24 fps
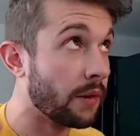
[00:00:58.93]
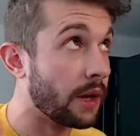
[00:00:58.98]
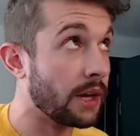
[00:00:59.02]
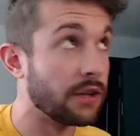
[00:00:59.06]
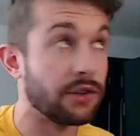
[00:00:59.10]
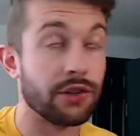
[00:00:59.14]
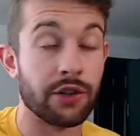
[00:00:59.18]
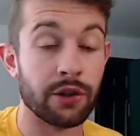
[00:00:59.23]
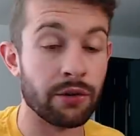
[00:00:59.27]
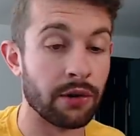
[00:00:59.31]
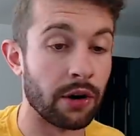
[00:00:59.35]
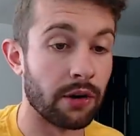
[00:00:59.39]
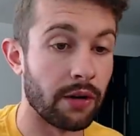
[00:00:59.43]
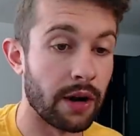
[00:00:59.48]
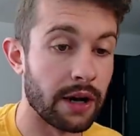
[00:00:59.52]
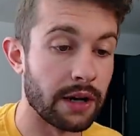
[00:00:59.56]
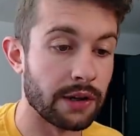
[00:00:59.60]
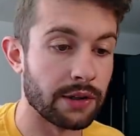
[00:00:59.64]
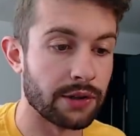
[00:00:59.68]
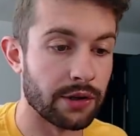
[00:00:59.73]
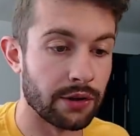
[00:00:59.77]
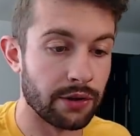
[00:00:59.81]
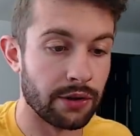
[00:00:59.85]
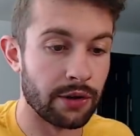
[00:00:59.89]
It's June already,
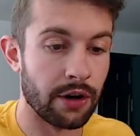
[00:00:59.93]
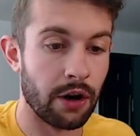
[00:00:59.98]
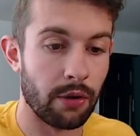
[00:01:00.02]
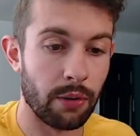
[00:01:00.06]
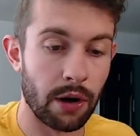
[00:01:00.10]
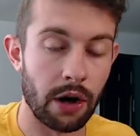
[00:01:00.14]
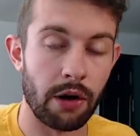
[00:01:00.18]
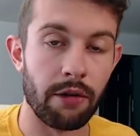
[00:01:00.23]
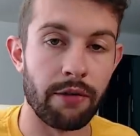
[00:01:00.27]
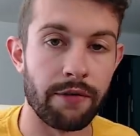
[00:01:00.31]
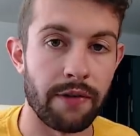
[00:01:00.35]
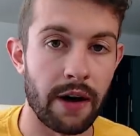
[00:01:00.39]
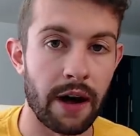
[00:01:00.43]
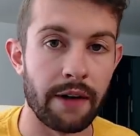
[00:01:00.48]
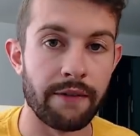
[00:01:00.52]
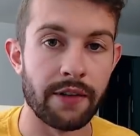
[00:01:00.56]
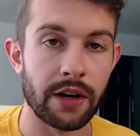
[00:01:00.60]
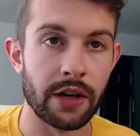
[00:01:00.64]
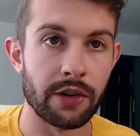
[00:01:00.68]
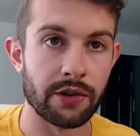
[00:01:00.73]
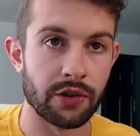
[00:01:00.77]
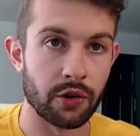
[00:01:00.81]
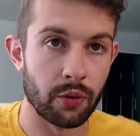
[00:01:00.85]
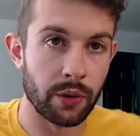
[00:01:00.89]
so you know we're going 5
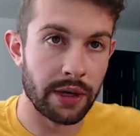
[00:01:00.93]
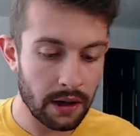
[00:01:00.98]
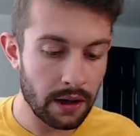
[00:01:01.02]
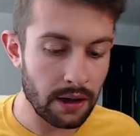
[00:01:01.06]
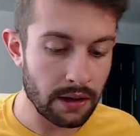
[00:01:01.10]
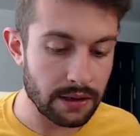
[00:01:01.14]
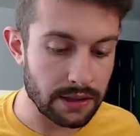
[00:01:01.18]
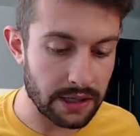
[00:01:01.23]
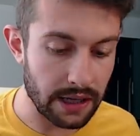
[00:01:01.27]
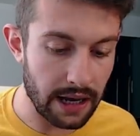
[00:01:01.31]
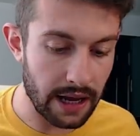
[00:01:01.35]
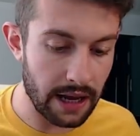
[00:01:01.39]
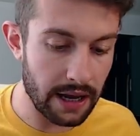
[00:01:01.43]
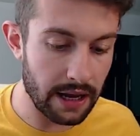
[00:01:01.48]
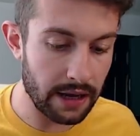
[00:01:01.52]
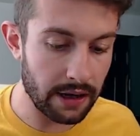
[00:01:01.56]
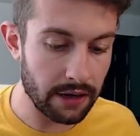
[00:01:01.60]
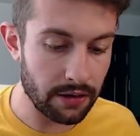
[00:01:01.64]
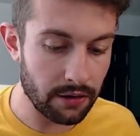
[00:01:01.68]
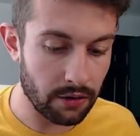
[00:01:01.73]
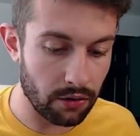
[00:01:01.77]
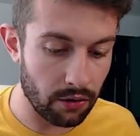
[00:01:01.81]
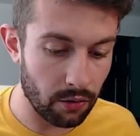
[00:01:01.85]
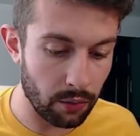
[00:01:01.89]
videos a week.
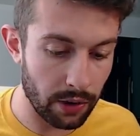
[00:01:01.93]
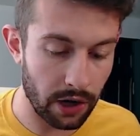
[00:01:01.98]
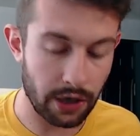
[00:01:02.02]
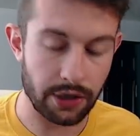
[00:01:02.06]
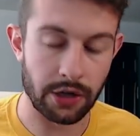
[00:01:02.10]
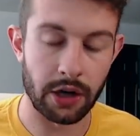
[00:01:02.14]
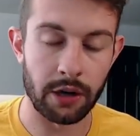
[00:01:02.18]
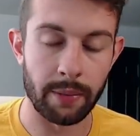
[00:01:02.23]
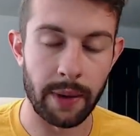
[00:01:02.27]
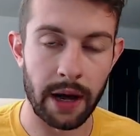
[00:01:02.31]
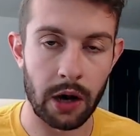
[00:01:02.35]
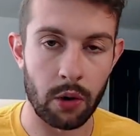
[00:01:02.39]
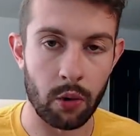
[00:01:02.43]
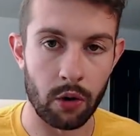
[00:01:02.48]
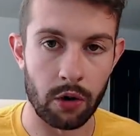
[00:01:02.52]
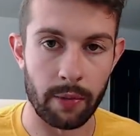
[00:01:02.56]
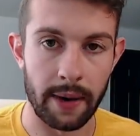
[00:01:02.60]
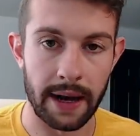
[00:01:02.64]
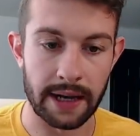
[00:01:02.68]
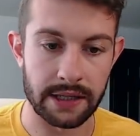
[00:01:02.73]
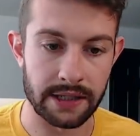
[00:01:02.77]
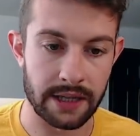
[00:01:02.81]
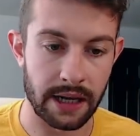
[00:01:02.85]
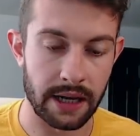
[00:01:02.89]
Today, we are talking about
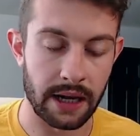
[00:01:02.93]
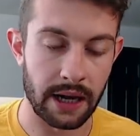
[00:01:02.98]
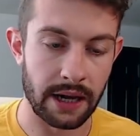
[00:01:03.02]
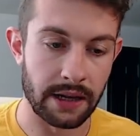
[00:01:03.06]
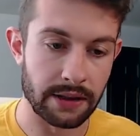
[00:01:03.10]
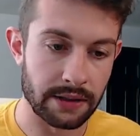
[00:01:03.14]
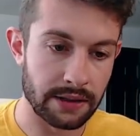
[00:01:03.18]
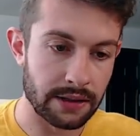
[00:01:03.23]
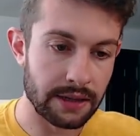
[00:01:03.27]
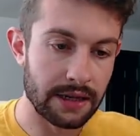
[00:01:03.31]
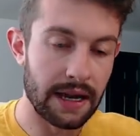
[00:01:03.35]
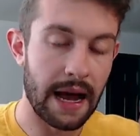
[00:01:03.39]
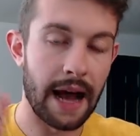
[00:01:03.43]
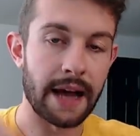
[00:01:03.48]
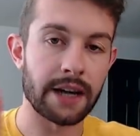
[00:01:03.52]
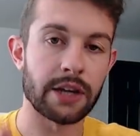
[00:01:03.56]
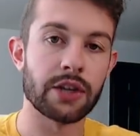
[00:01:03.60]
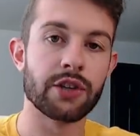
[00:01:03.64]
quarterbacks, tight ends, not to